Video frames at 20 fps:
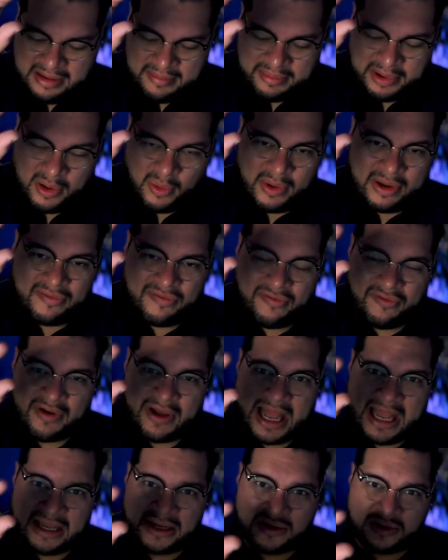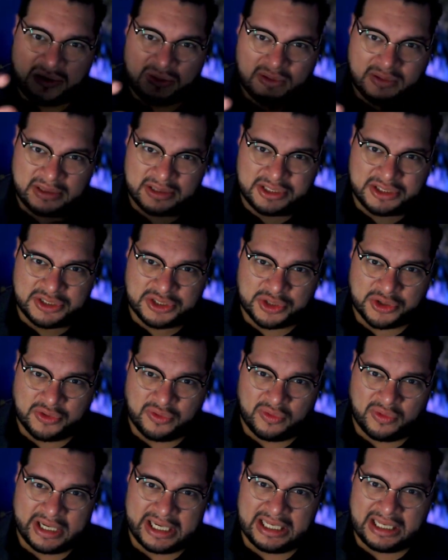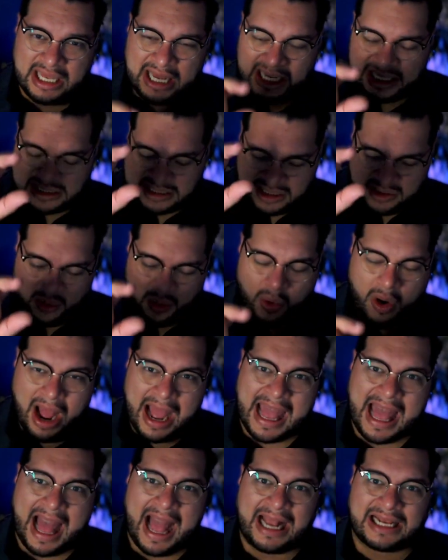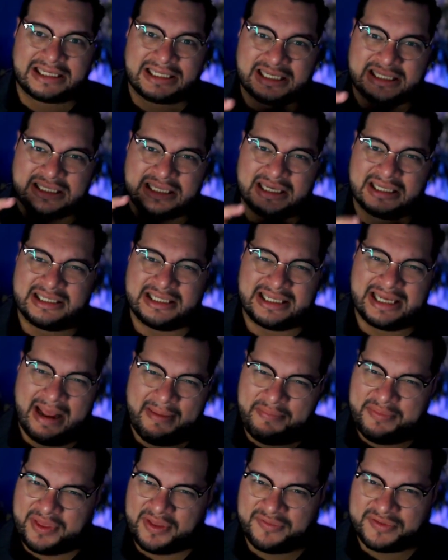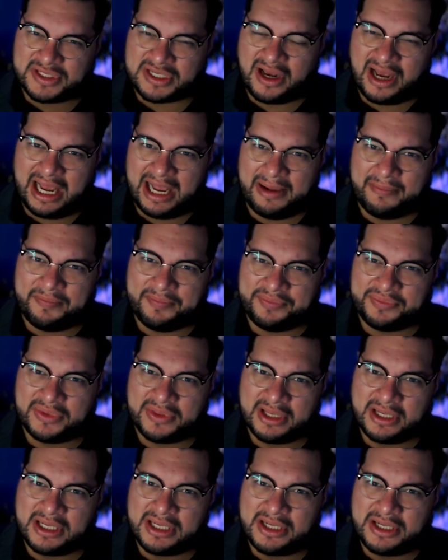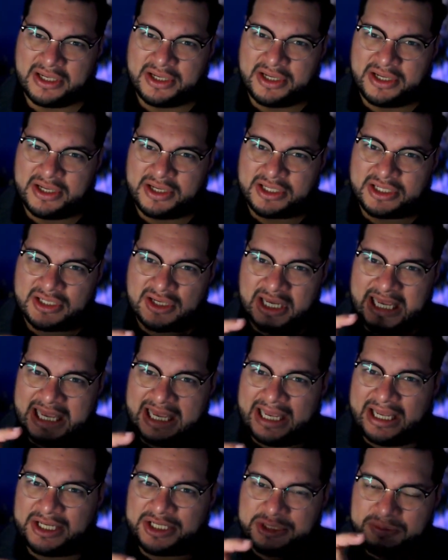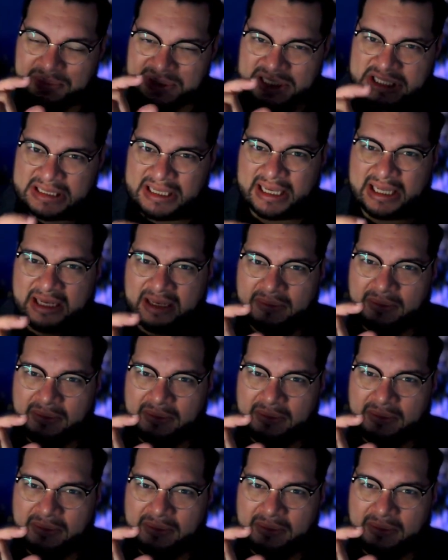but we fail to realize the y axis, the depth of time. So each particular